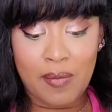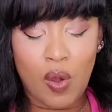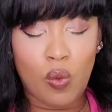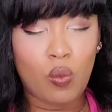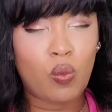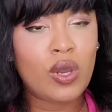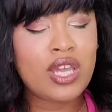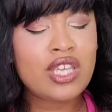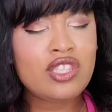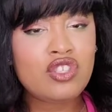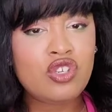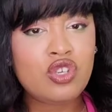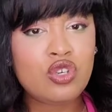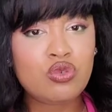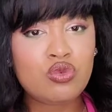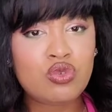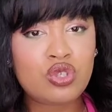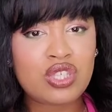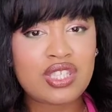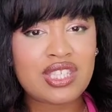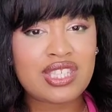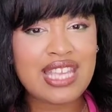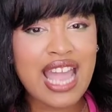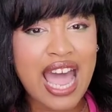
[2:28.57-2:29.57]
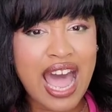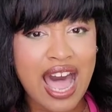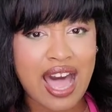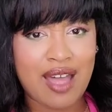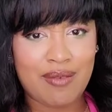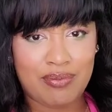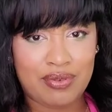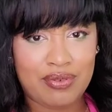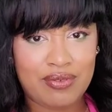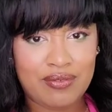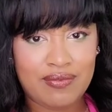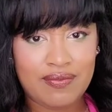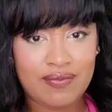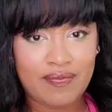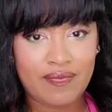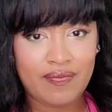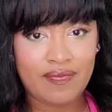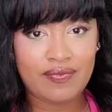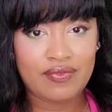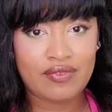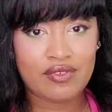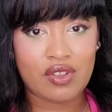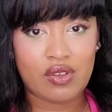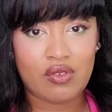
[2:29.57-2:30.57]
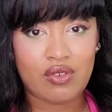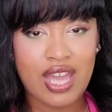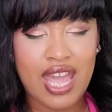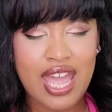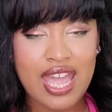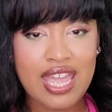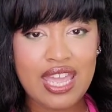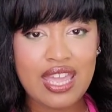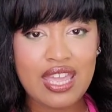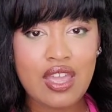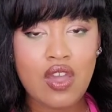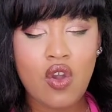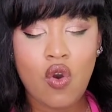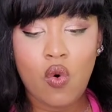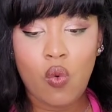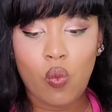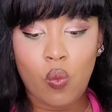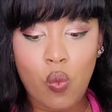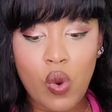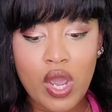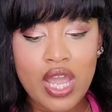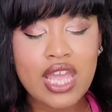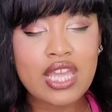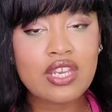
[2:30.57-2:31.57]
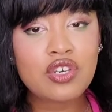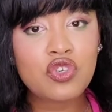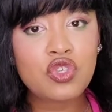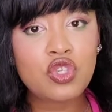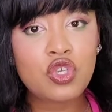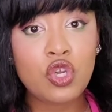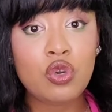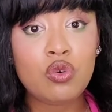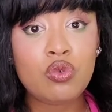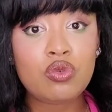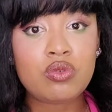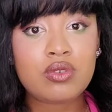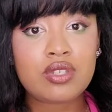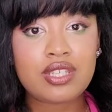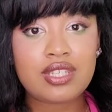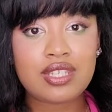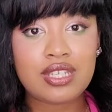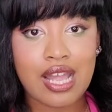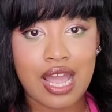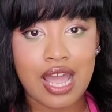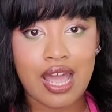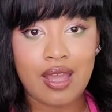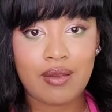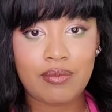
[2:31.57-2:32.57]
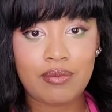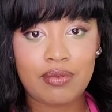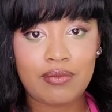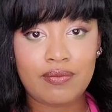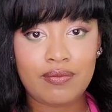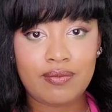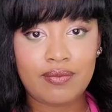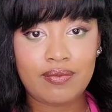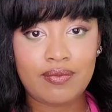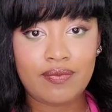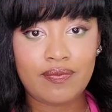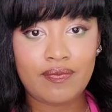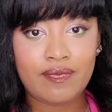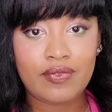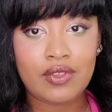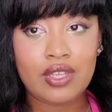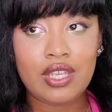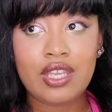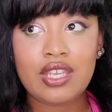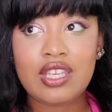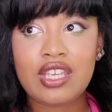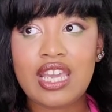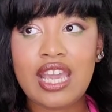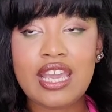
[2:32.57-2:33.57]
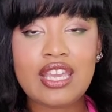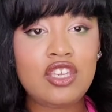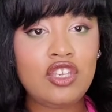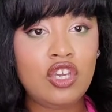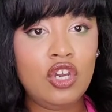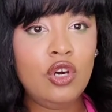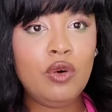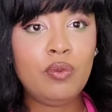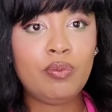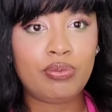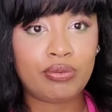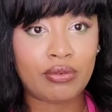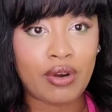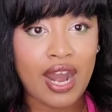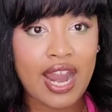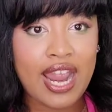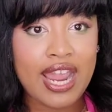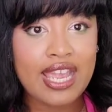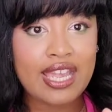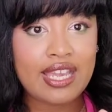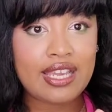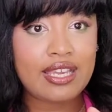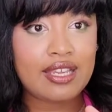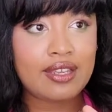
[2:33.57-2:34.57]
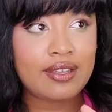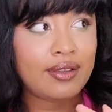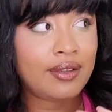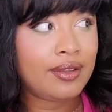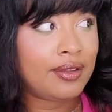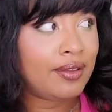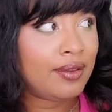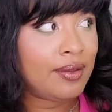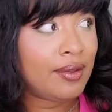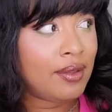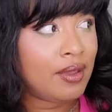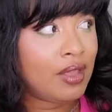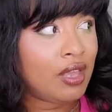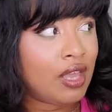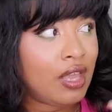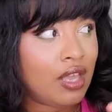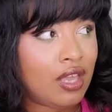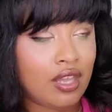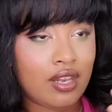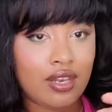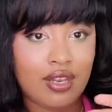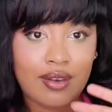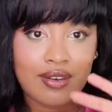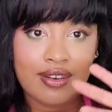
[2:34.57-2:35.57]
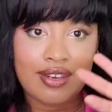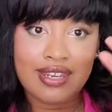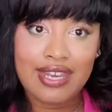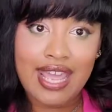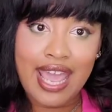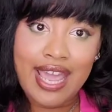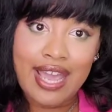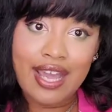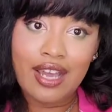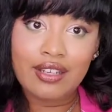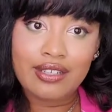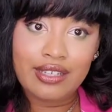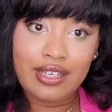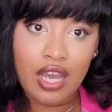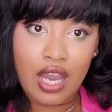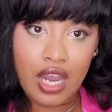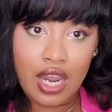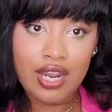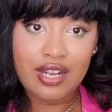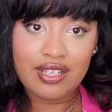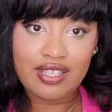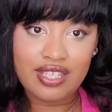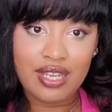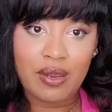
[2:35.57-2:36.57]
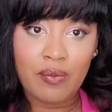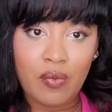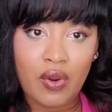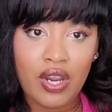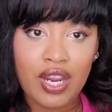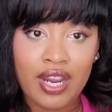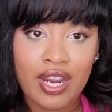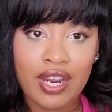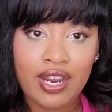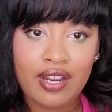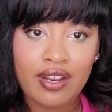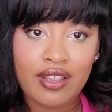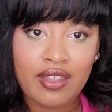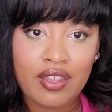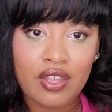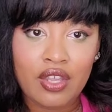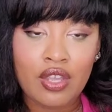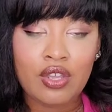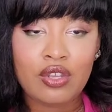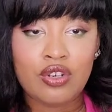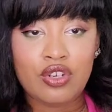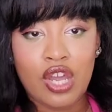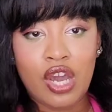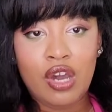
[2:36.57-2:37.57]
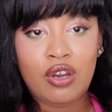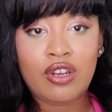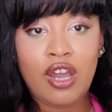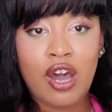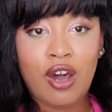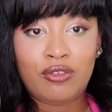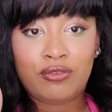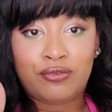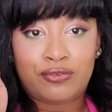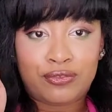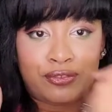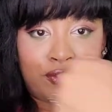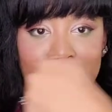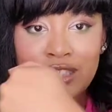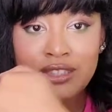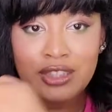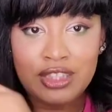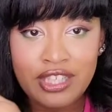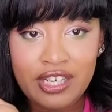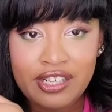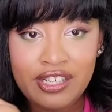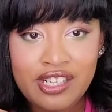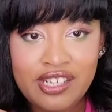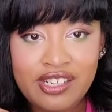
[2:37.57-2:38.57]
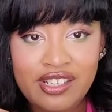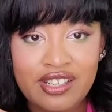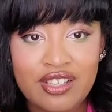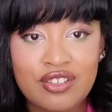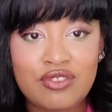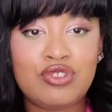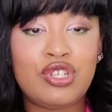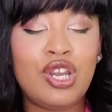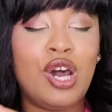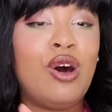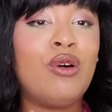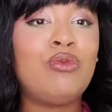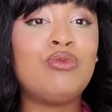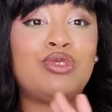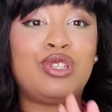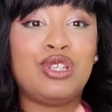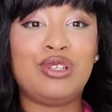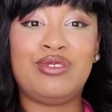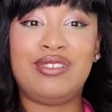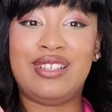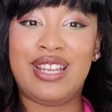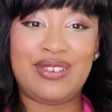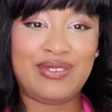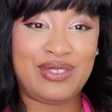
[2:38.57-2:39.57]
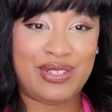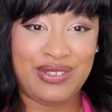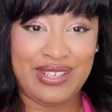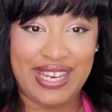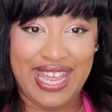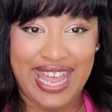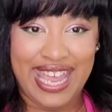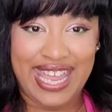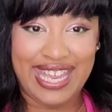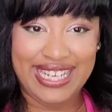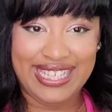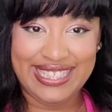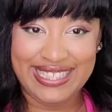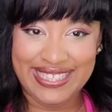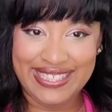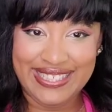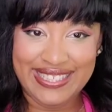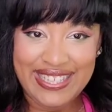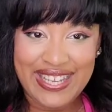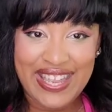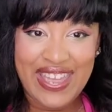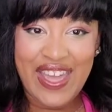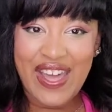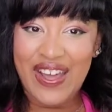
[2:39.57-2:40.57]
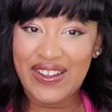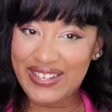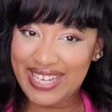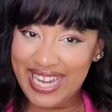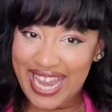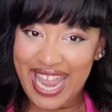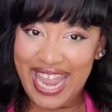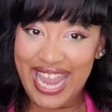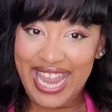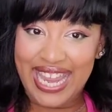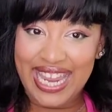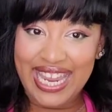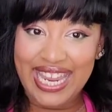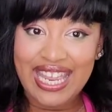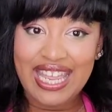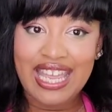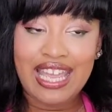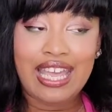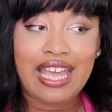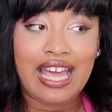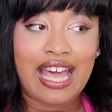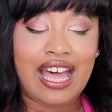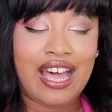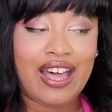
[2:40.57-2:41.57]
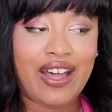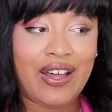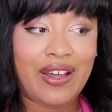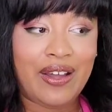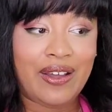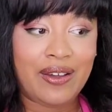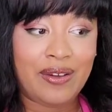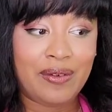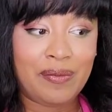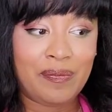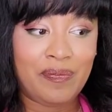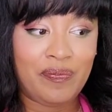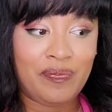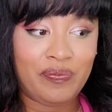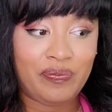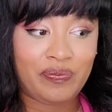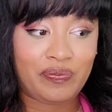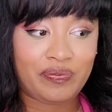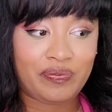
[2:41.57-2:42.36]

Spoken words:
When you stop, okay? When you stop, can you break down there somewhere? Don't go, don't do that. Okay? I